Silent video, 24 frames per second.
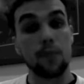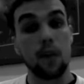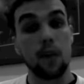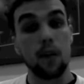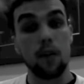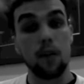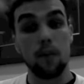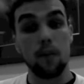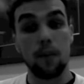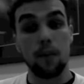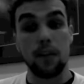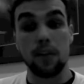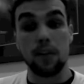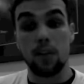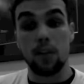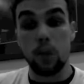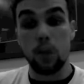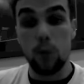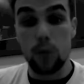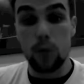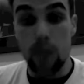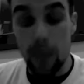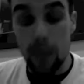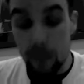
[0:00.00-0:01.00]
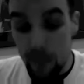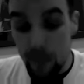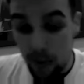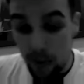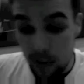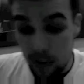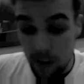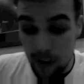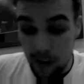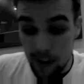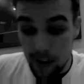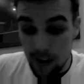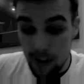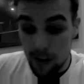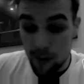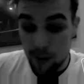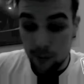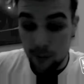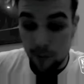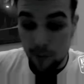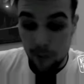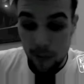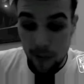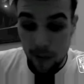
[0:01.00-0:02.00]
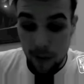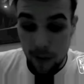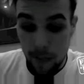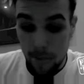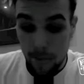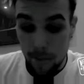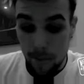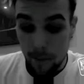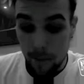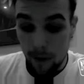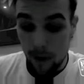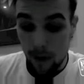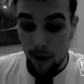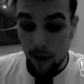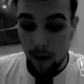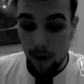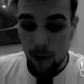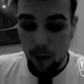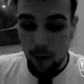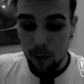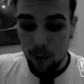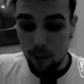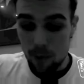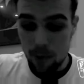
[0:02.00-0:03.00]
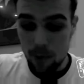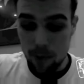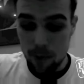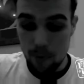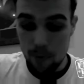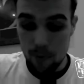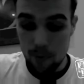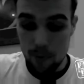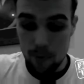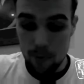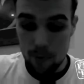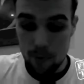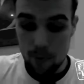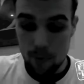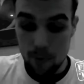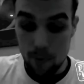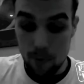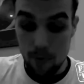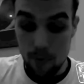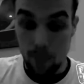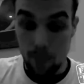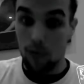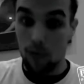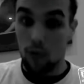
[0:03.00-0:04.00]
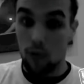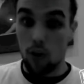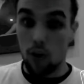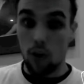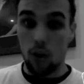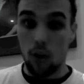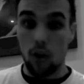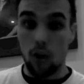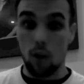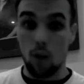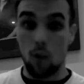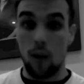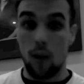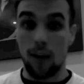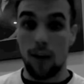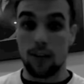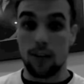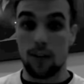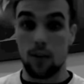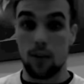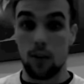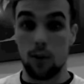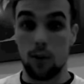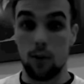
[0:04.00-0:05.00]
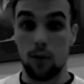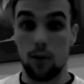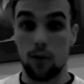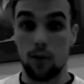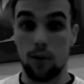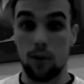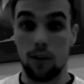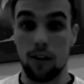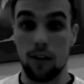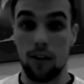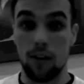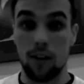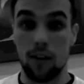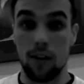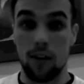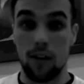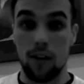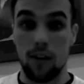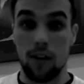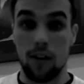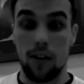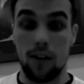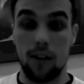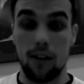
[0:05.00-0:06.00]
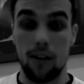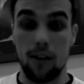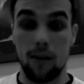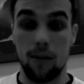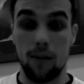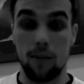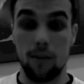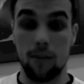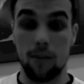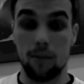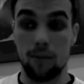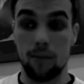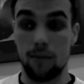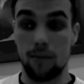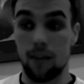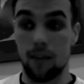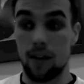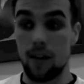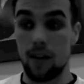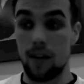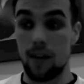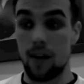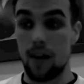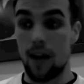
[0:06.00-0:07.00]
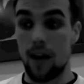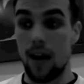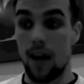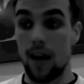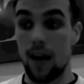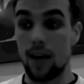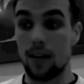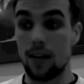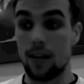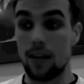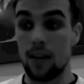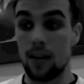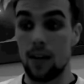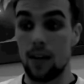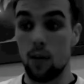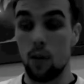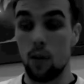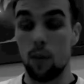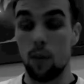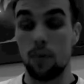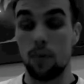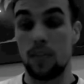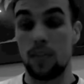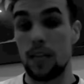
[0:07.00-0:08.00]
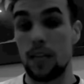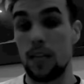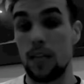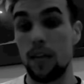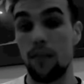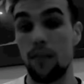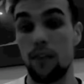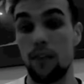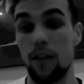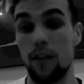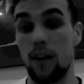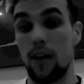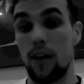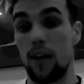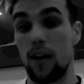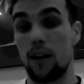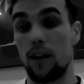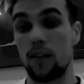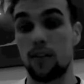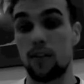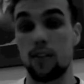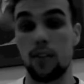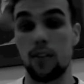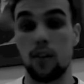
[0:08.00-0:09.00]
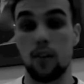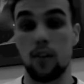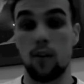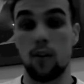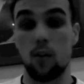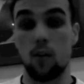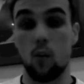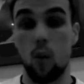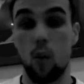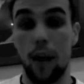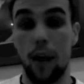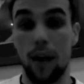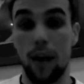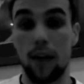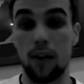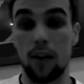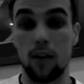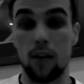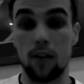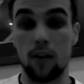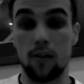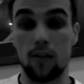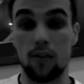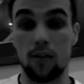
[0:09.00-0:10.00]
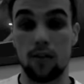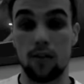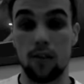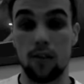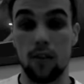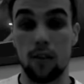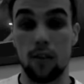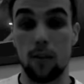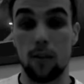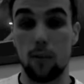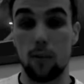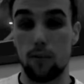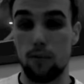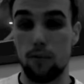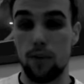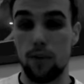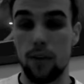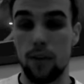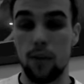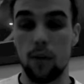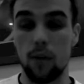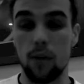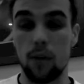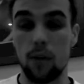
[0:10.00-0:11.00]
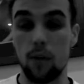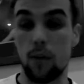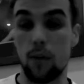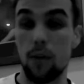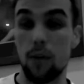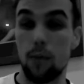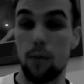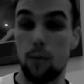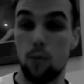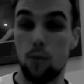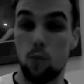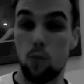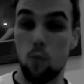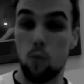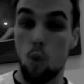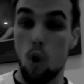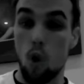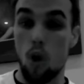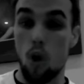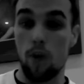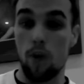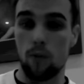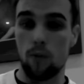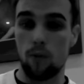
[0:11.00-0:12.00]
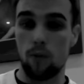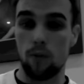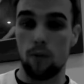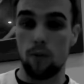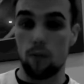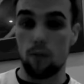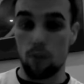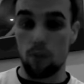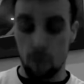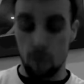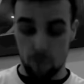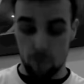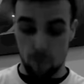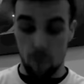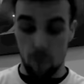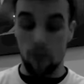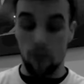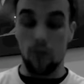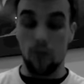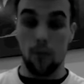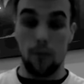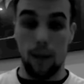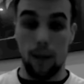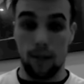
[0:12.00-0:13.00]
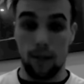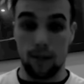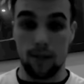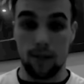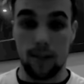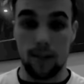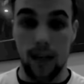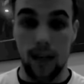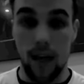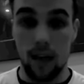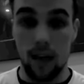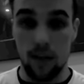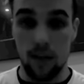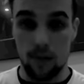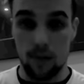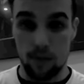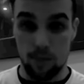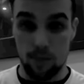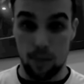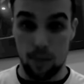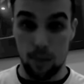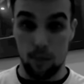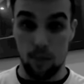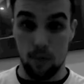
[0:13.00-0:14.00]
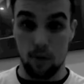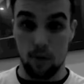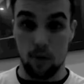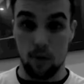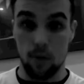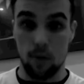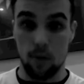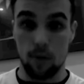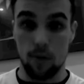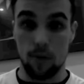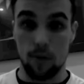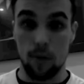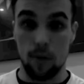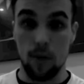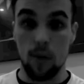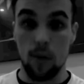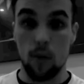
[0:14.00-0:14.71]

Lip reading: The Biggest Loser. Now, a lot of them, they've got a lot of weight to lose. And we perceive it as weight loss. But really what we want, we're not bothered about the scales as people look at them.